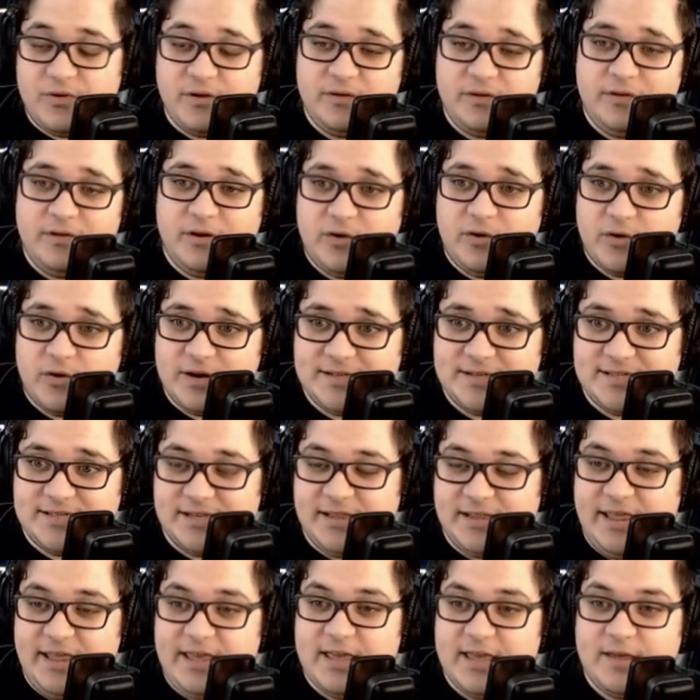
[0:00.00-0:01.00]
according to the
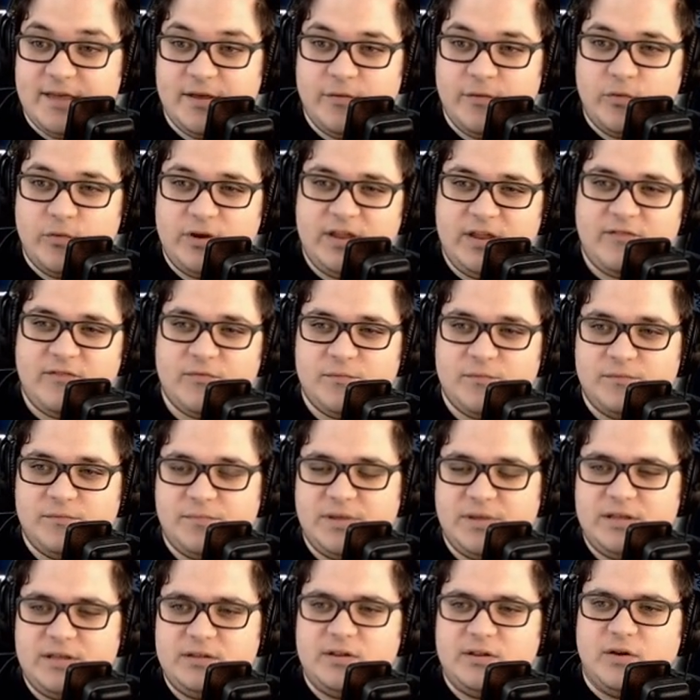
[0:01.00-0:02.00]
leak, it, it wouldn't even
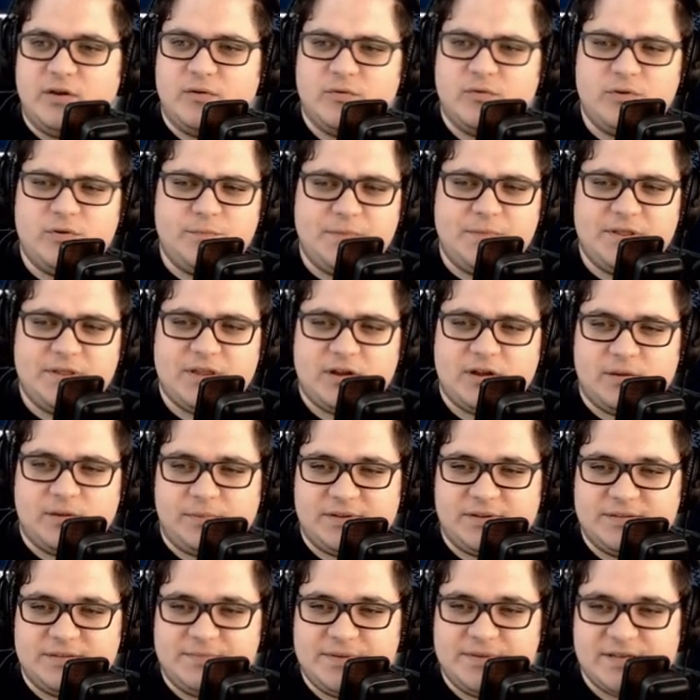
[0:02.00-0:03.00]
be, you know, it wouldn't be there to
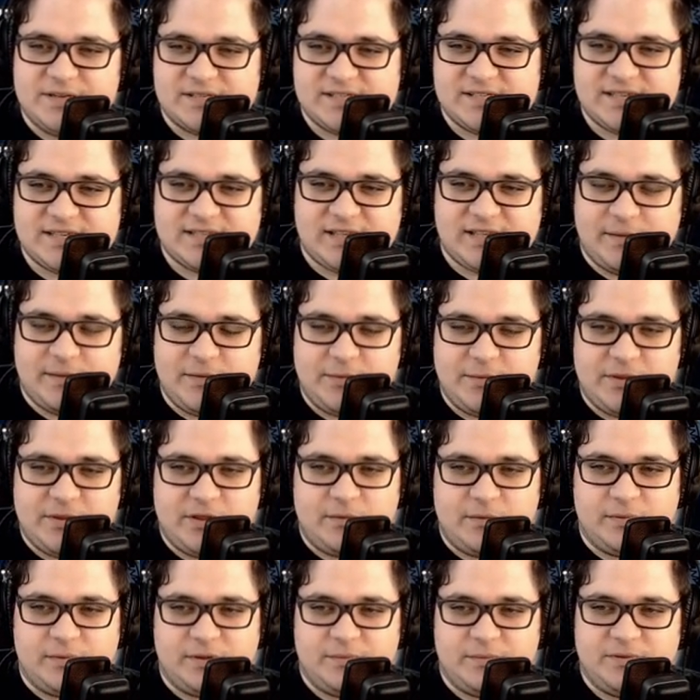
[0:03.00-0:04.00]
play P S six games. It'd be there
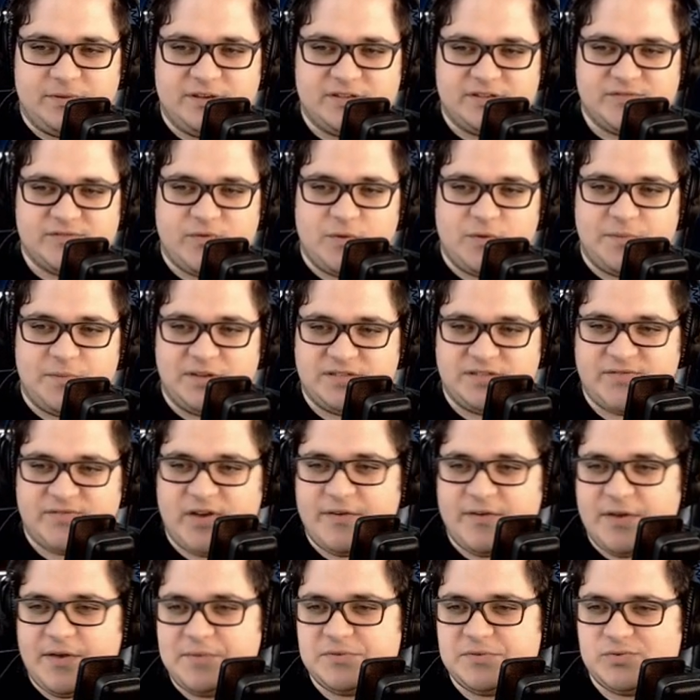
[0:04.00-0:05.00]
to play P S four, P S
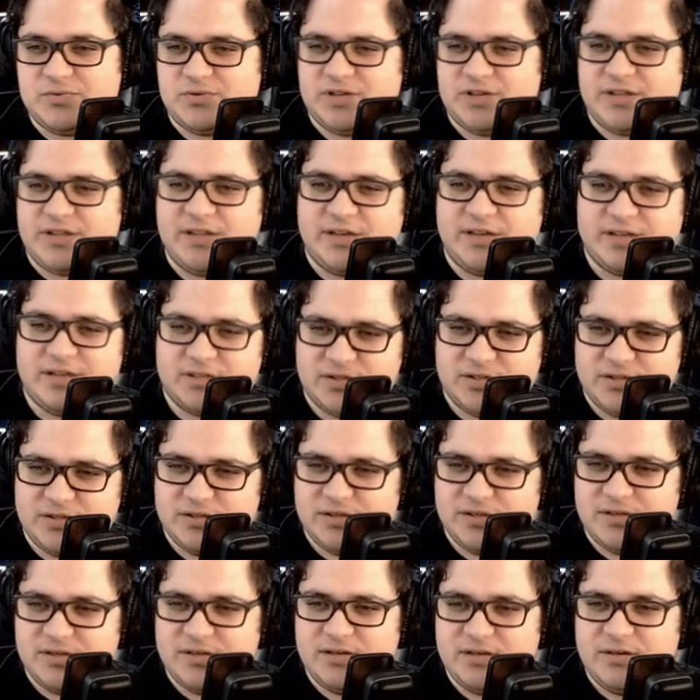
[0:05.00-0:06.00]
five games, which I think is
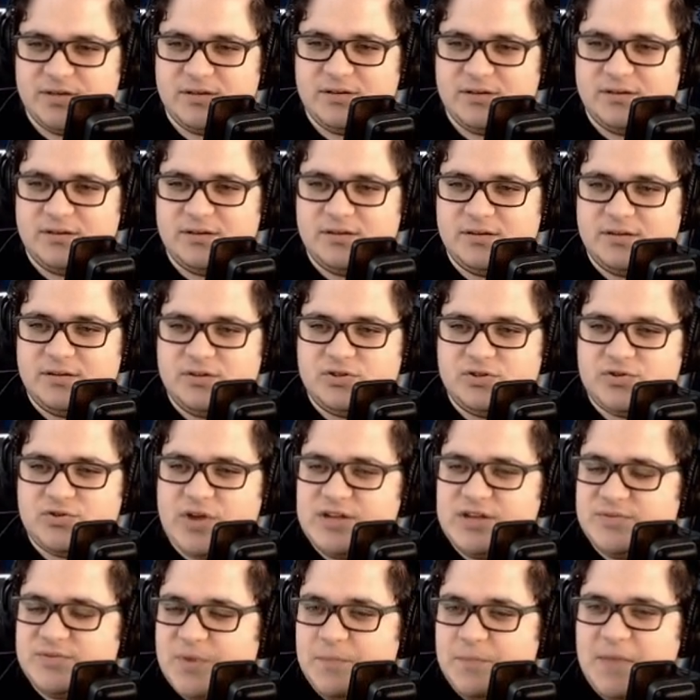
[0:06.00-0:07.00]

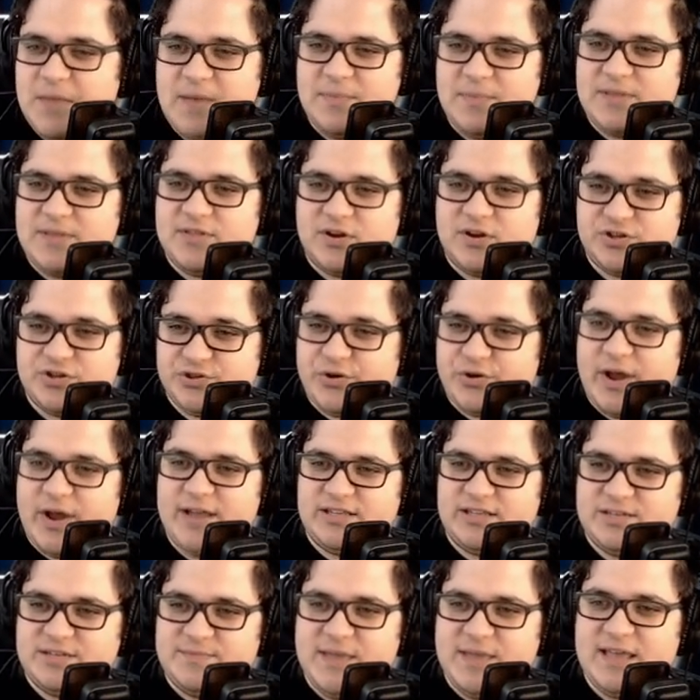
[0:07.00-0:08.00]
strange, but maybe they're trying
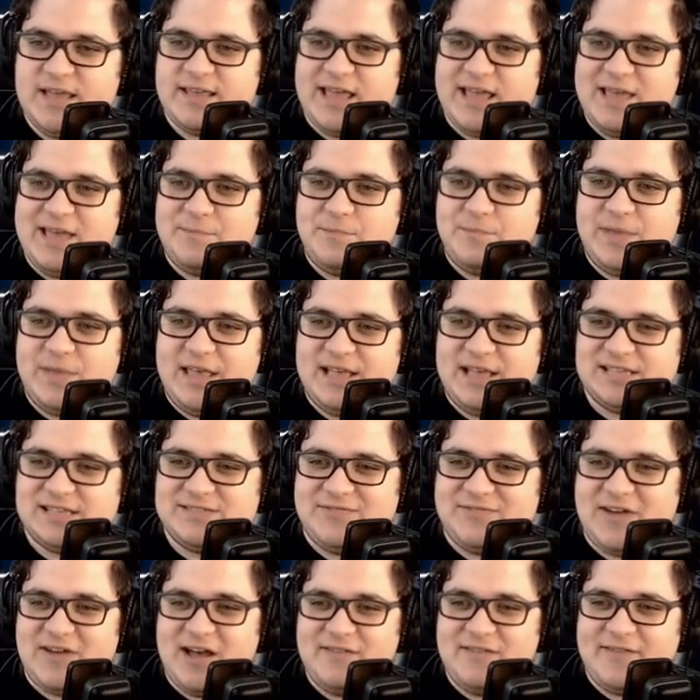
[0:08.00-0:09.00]
to make a P S
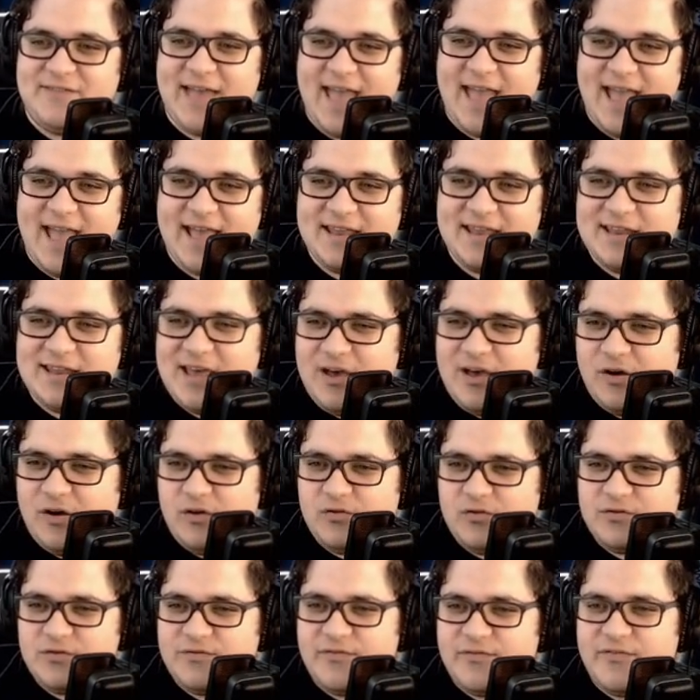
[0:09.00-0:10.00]
five
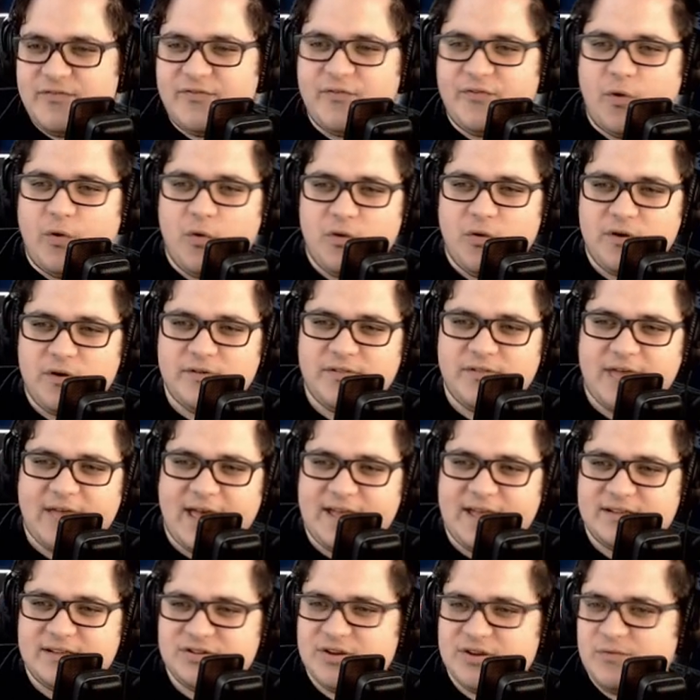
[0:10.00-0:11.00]
handheld for
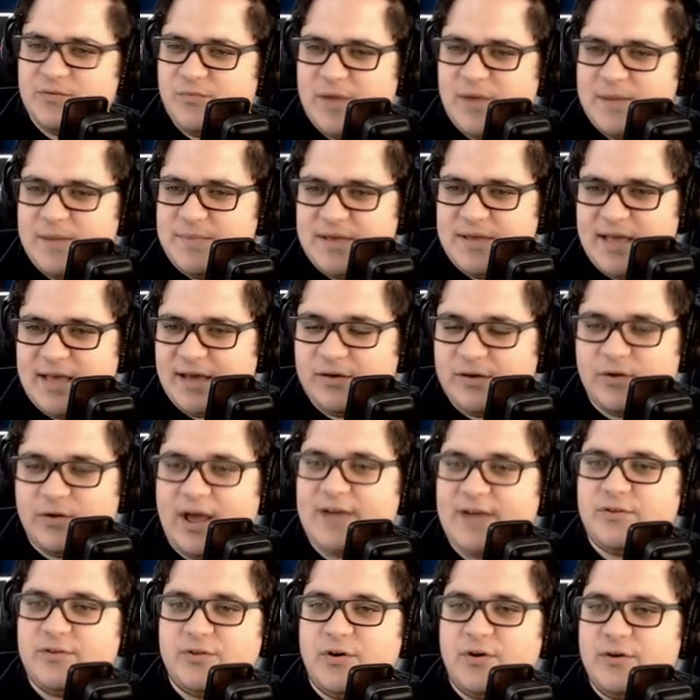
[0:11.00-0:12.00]
that gen. Maybe I don't.
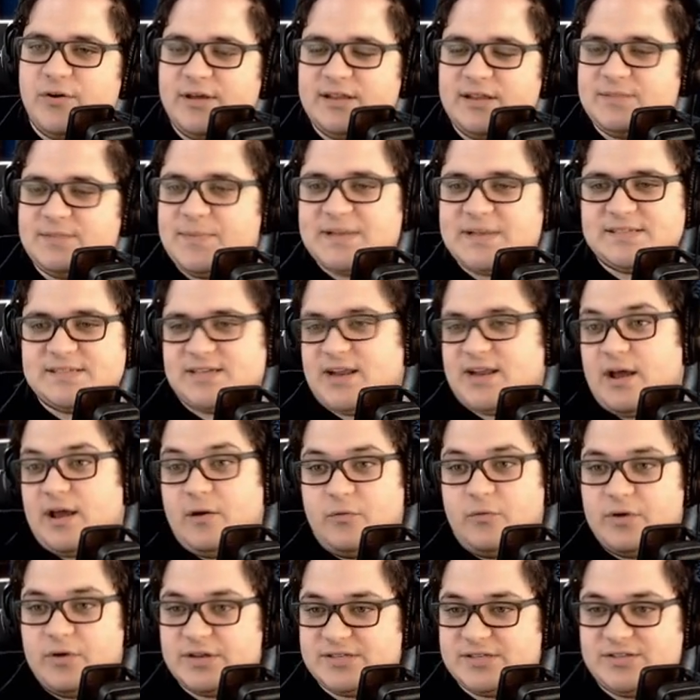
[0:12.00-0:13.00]
I don't know. It depends on how
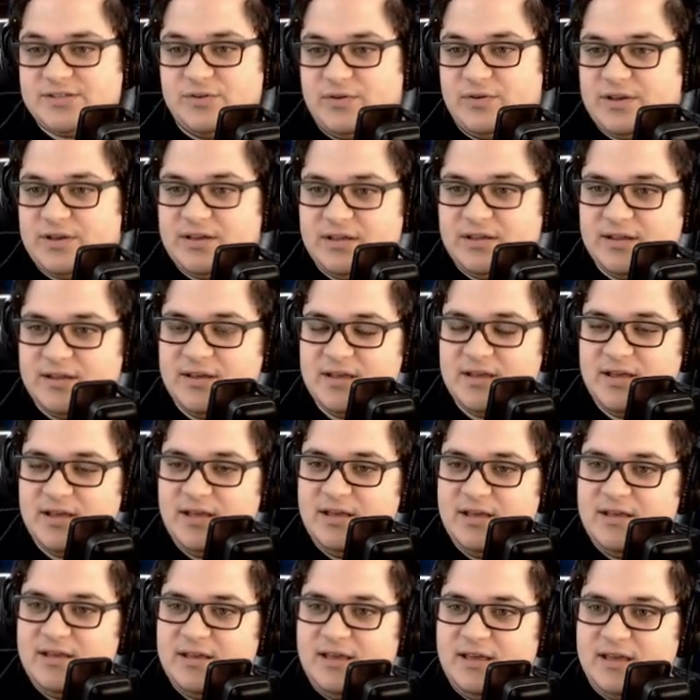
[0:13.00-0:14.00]
it works too. It could,
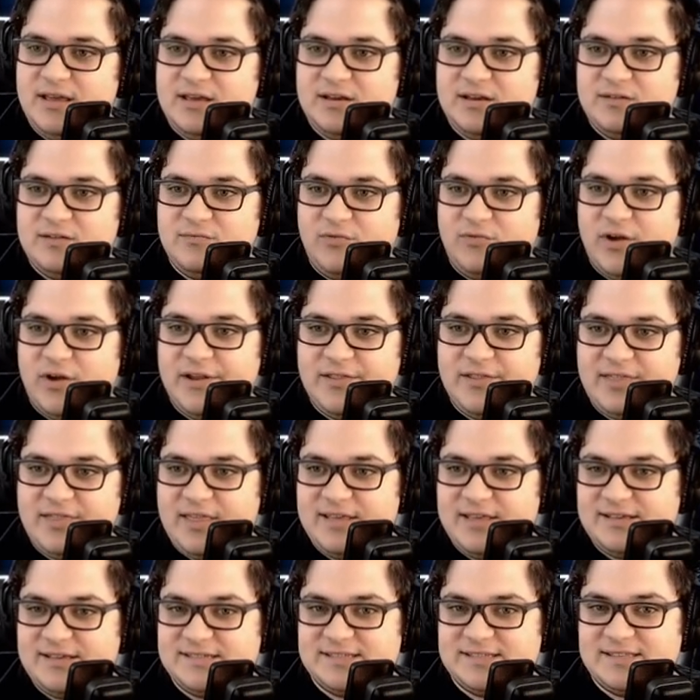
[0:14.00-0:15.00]
it could run
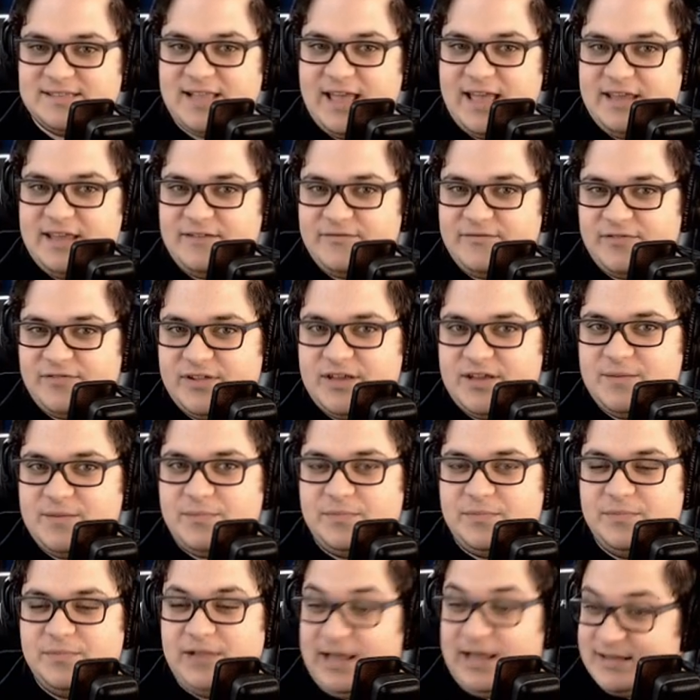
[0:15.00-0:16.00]
things
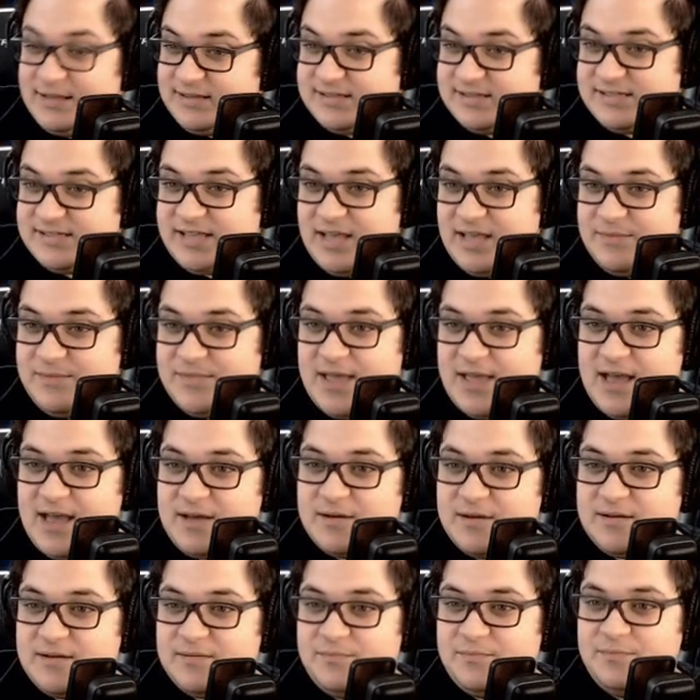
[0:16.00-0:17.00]
natively like the Steam
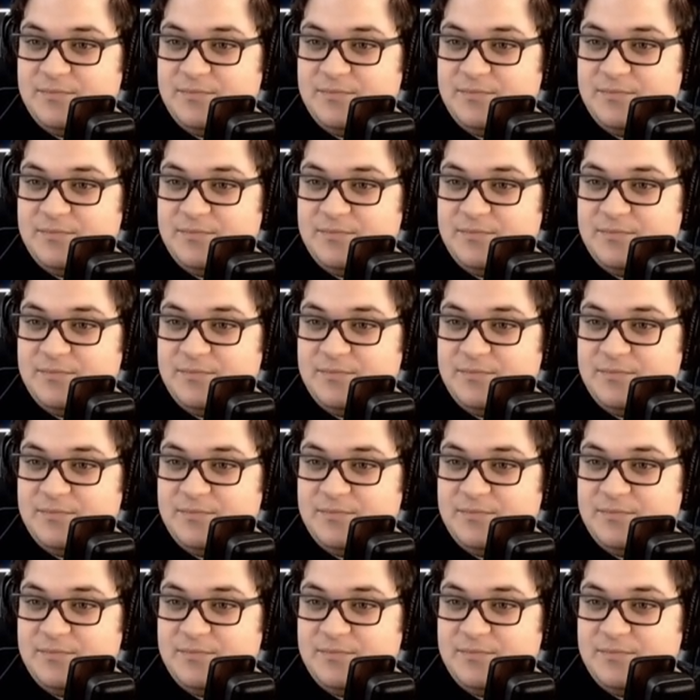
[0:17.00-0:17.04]
Deck,